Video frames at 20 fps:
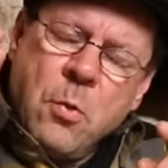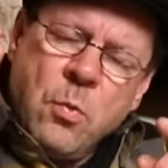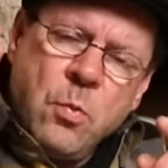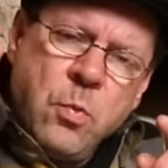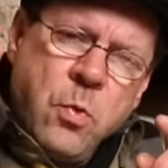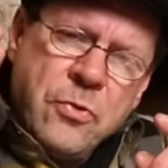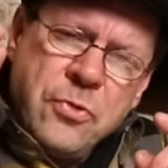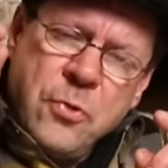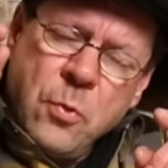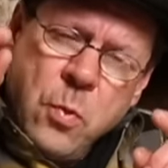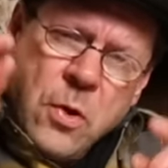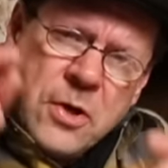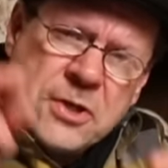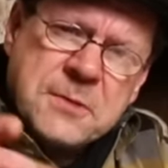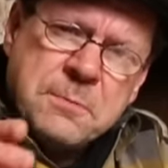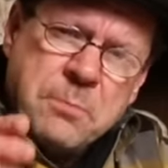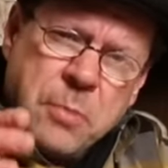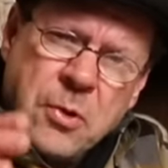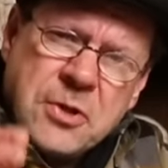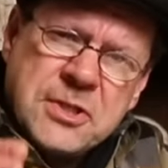What the
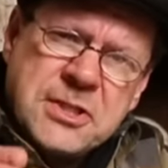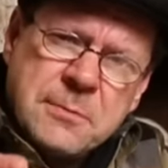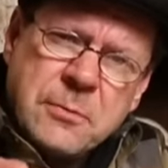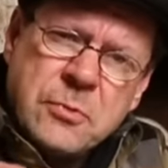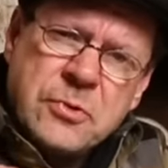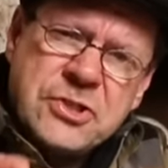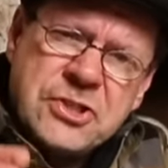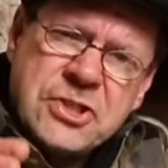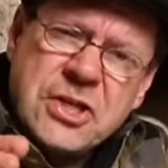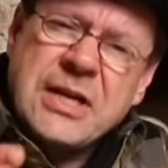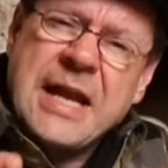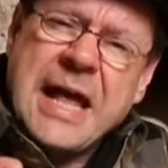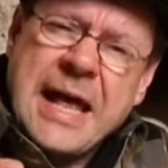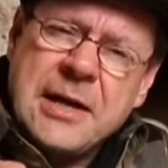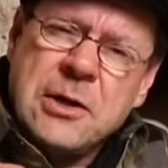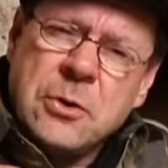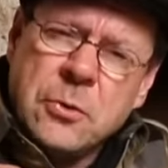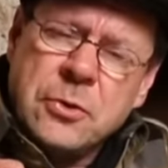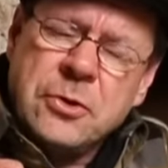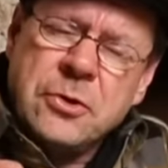worst possible
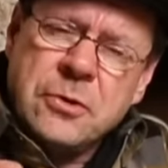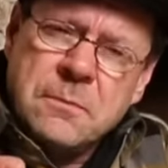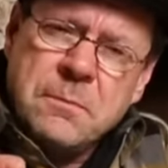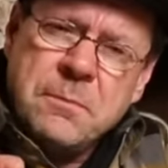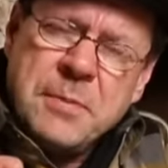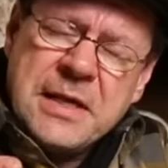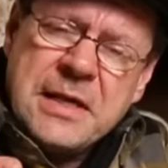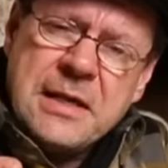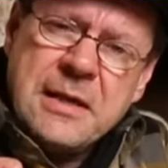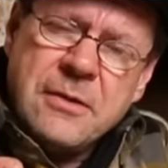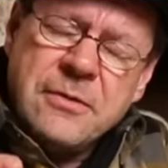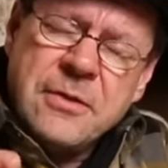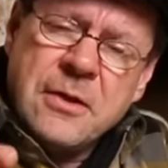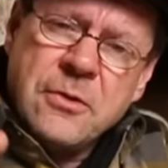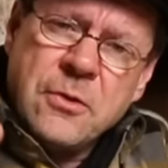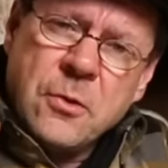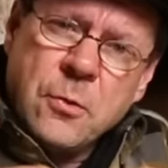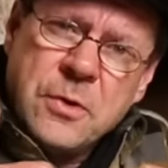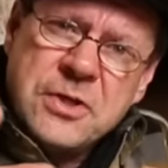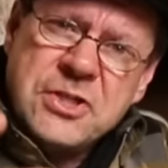scenario could be
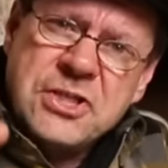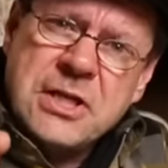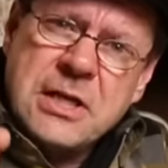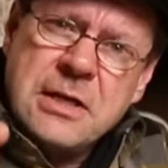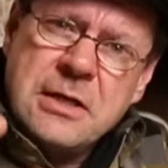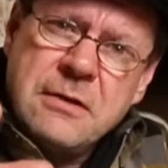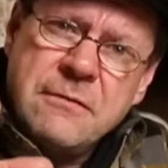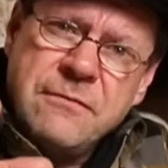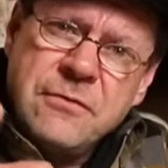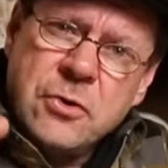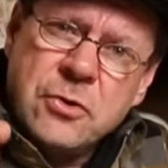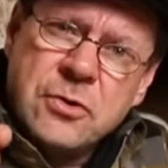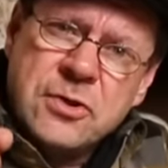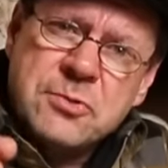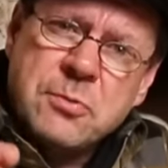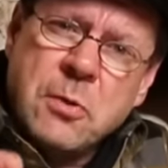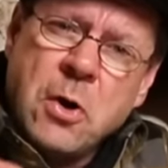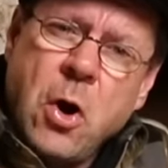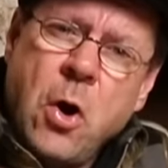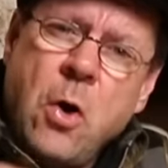that the whiskey
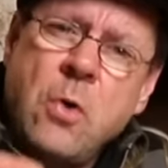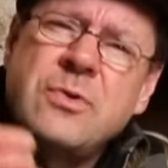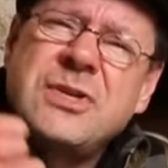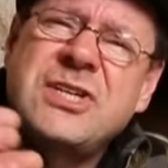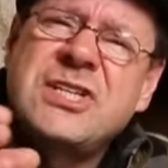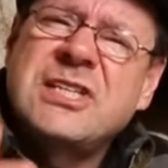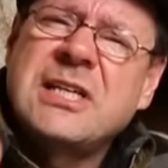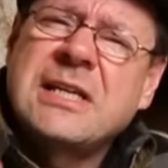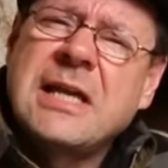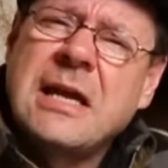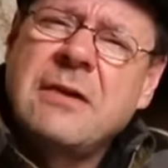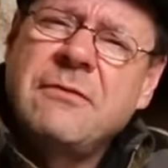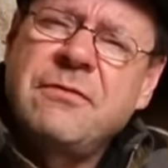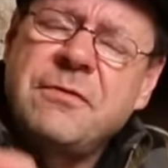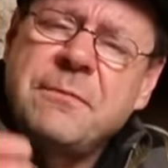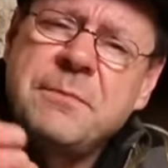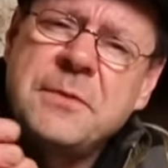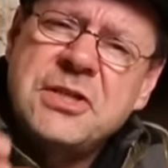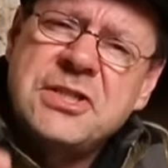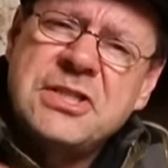reviewers were all singing
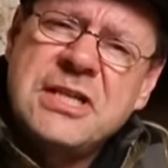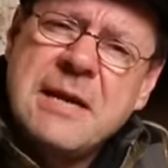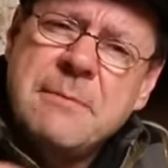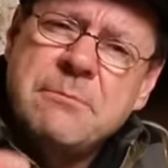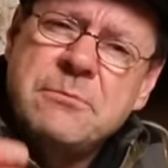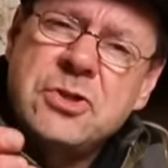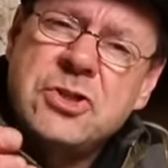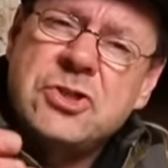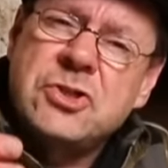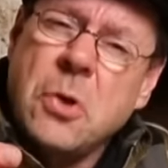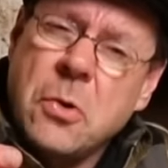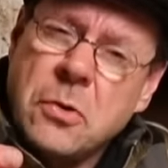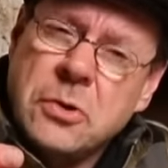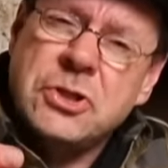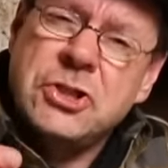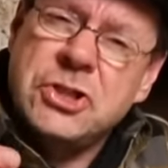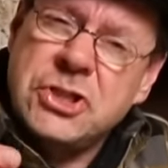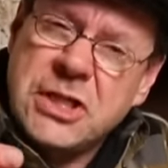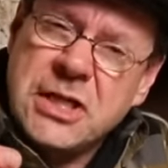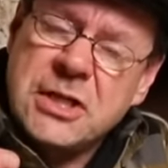from the same
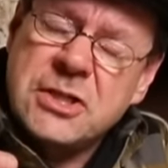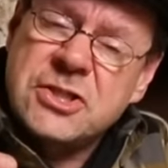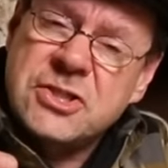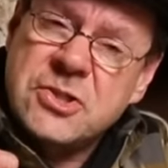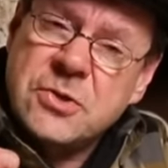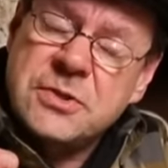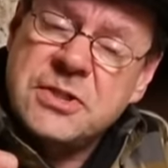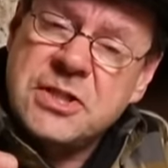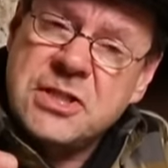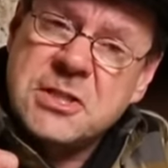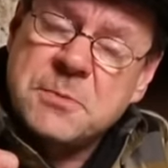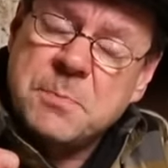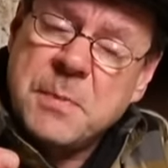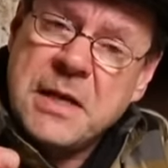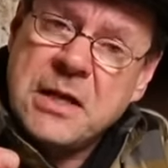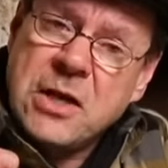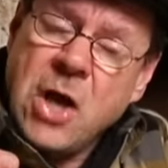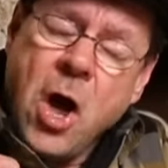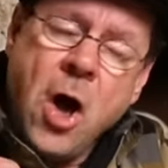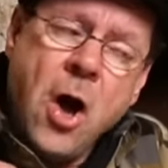song sheet, so to
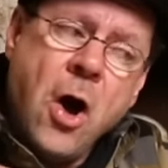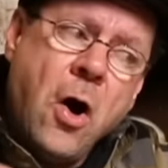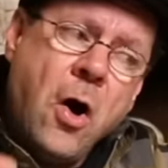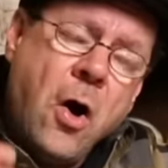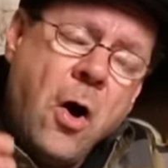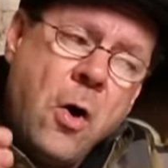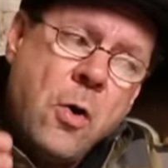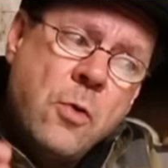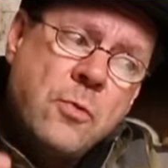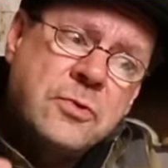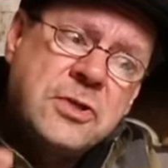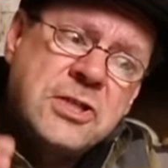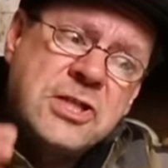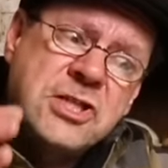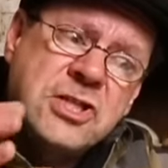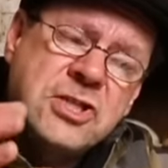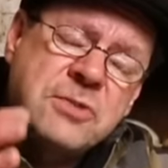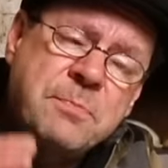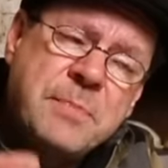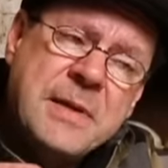speak, all
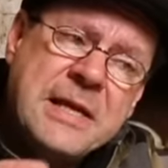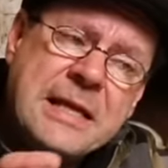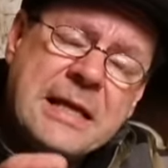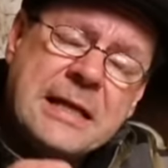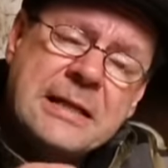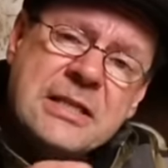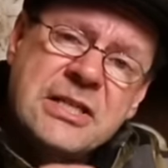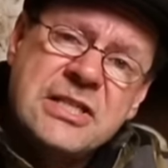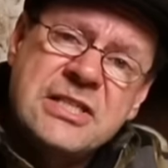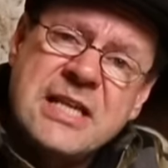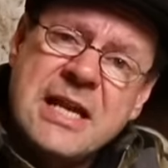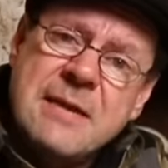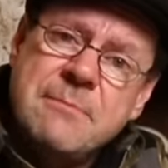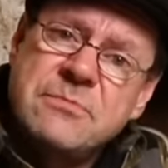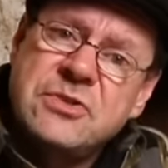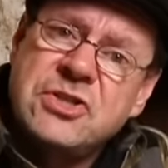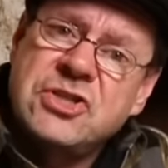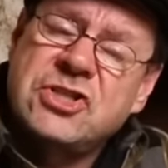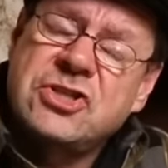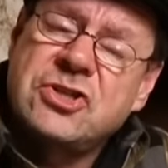speaking the
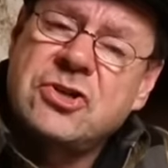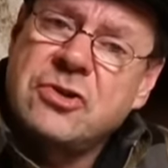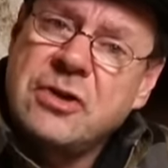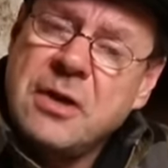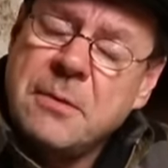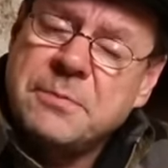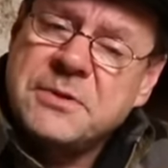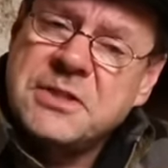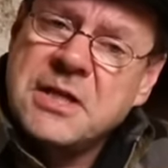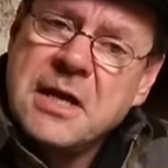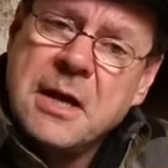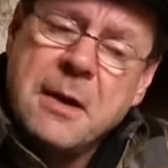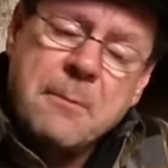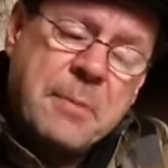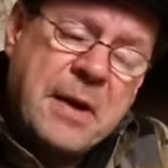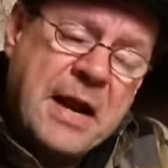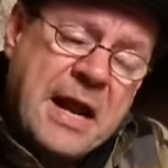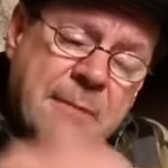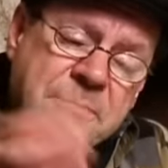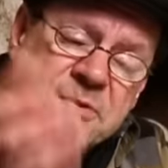same script,
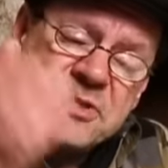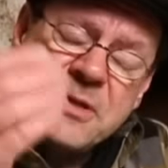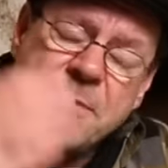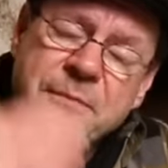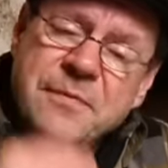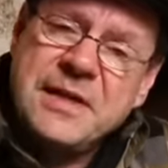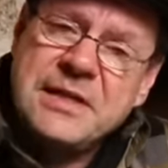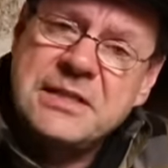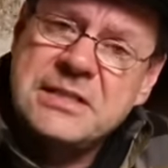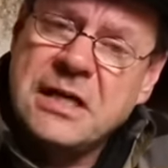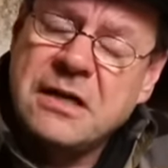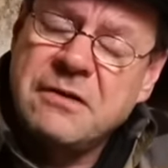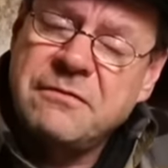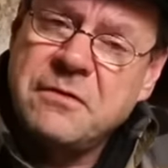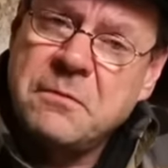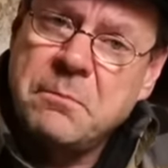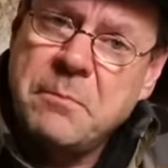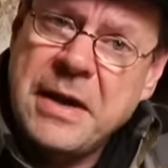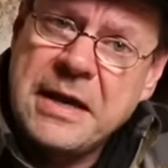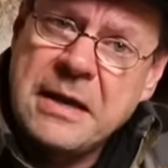perhaps something
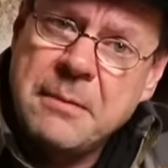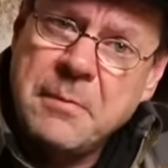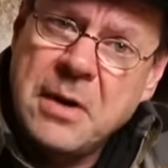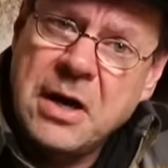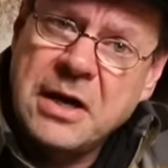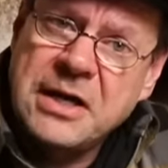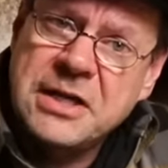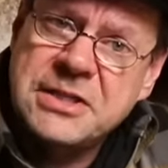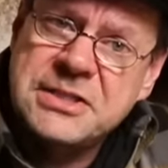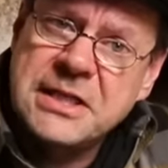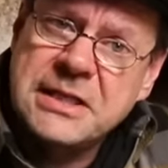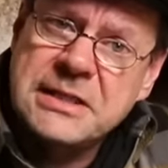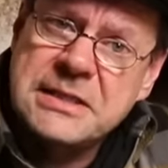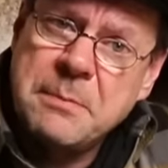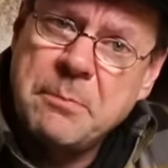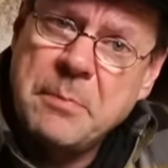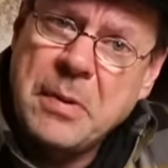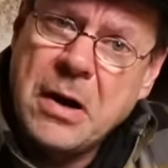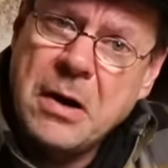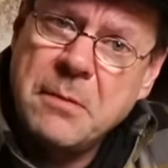delivered by a marketing
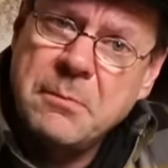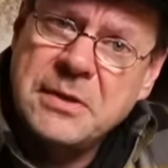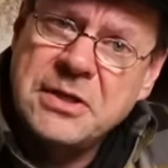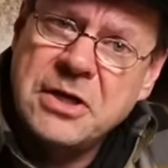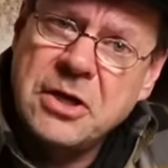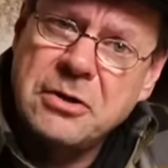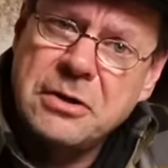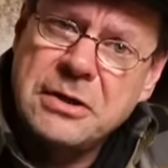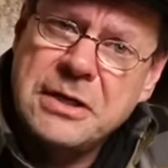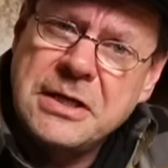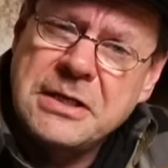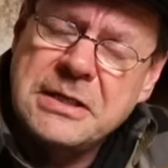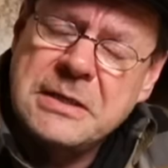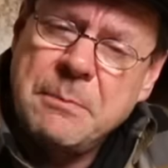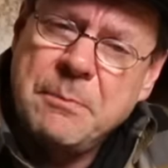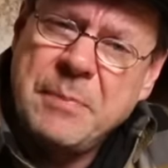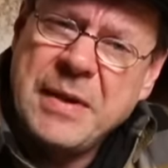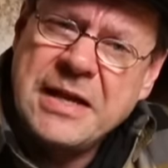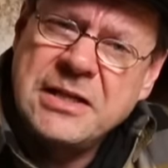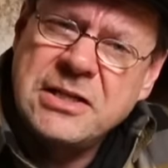department or an
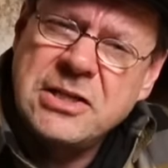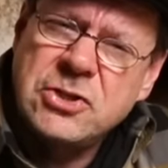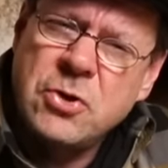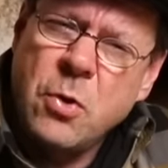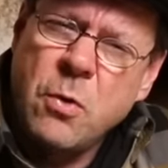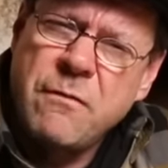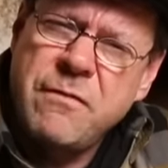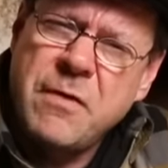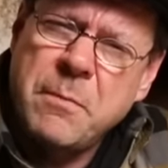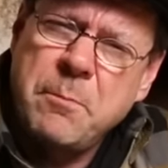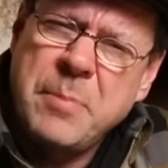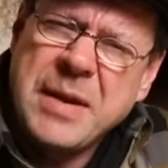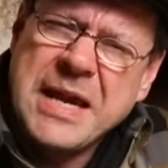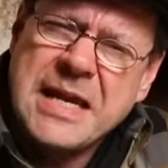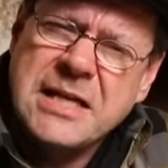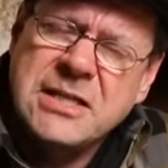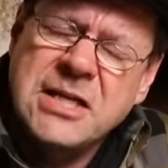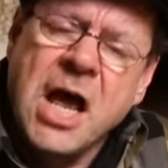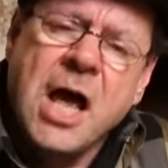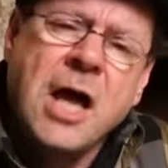independent
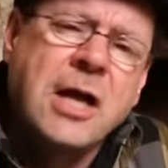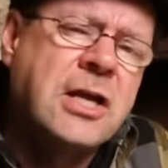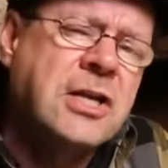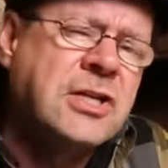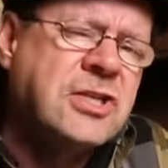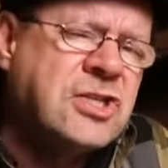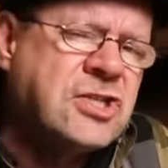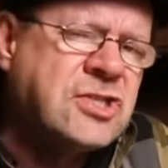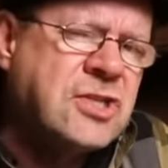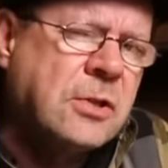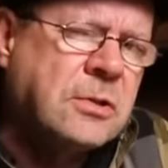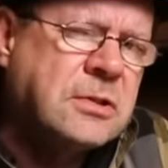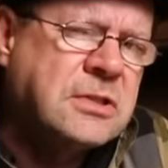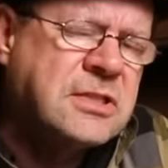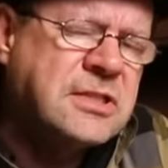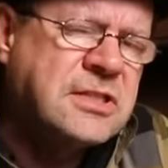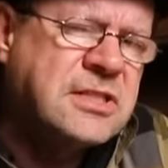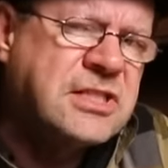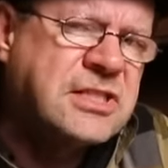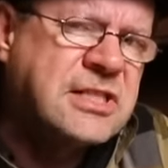overpaid
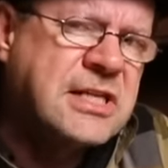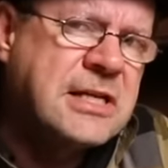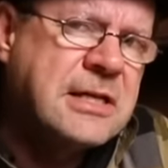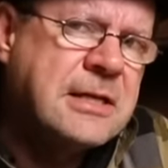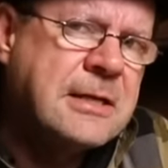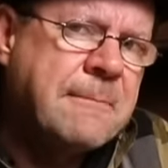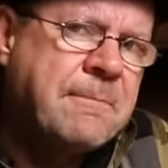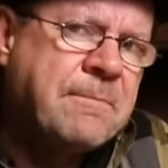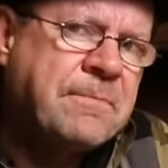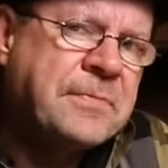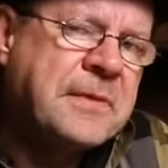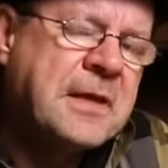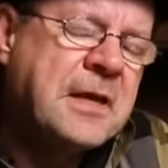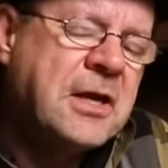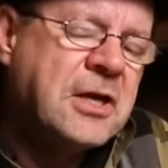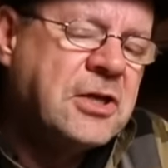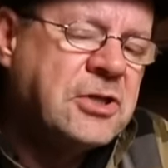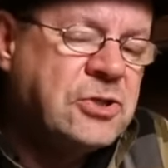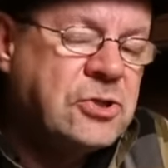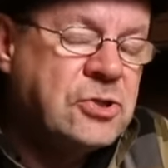consultancy,
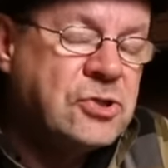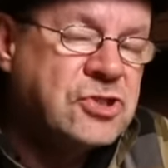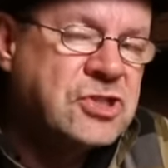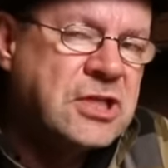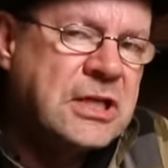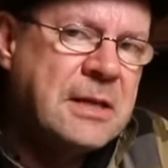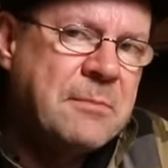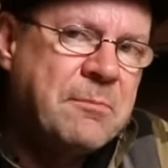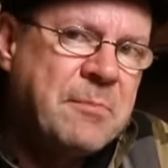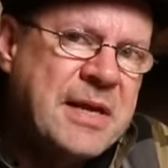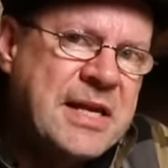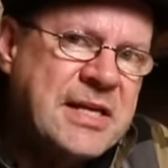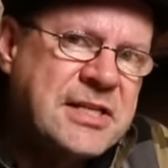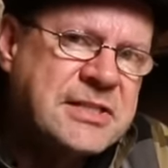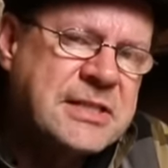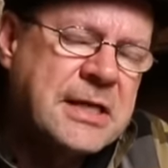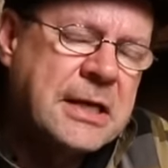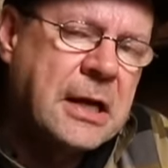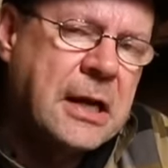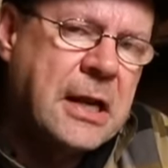usually
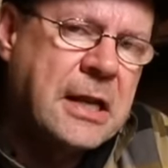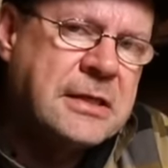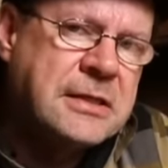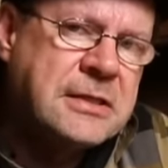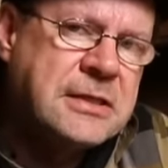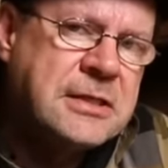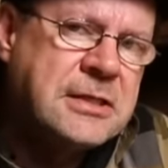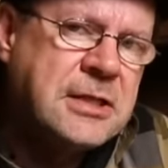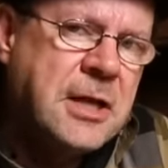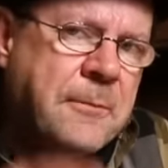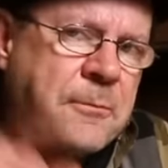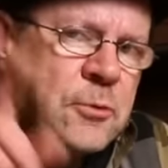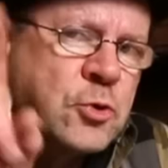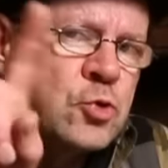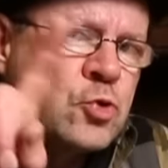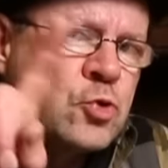based in London.